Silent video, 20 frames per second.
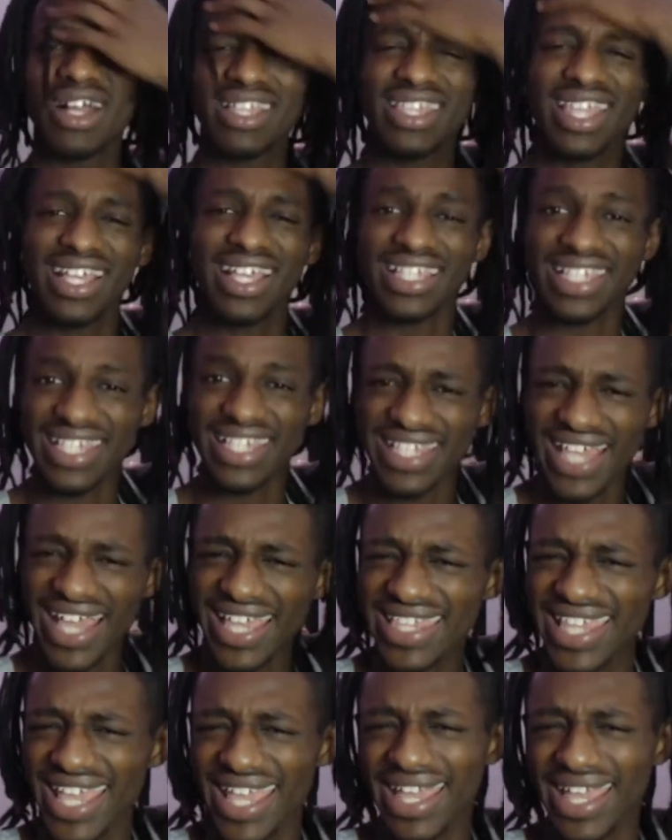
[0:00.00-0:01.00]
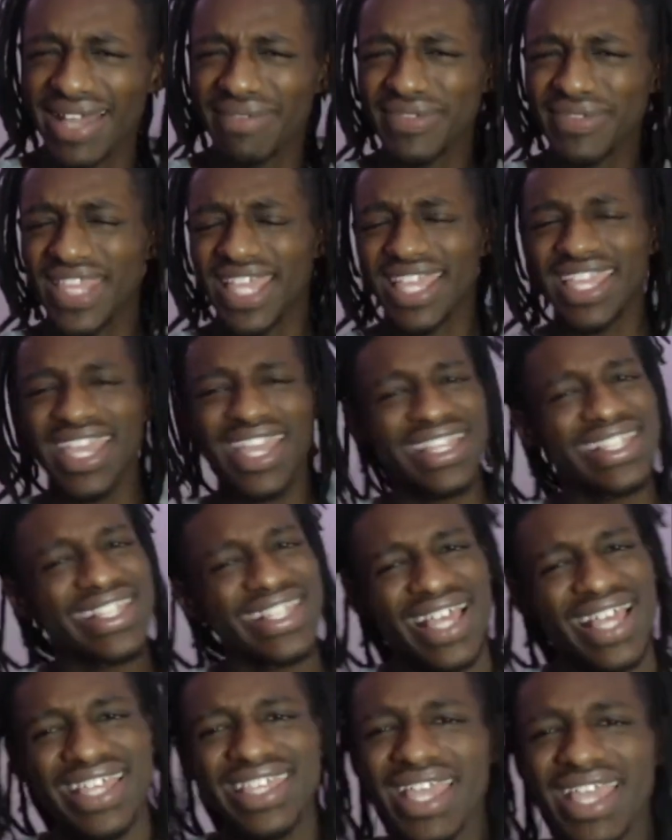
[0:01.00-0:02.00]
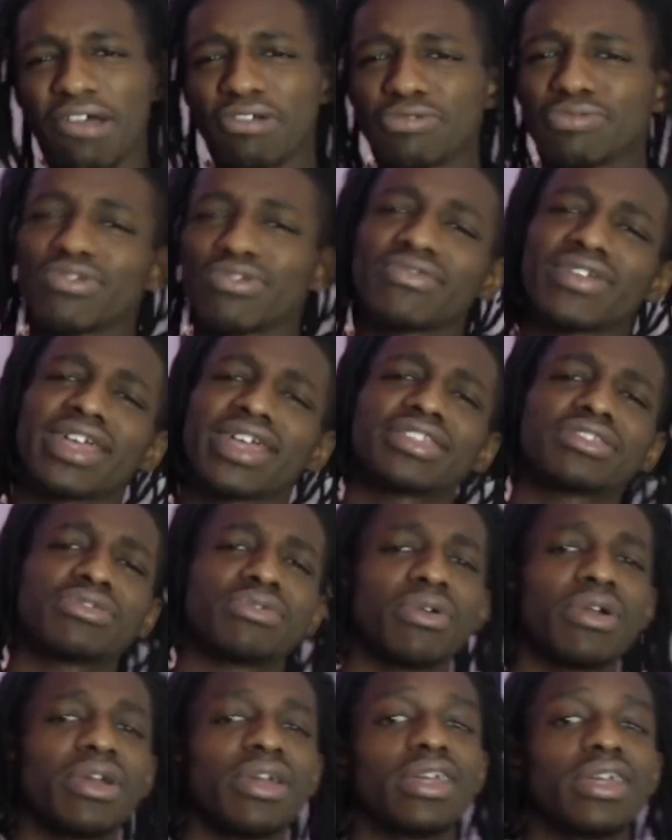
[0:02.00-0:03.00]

think Sunday, I think. Yeah, Sunday I was supposed to react to it.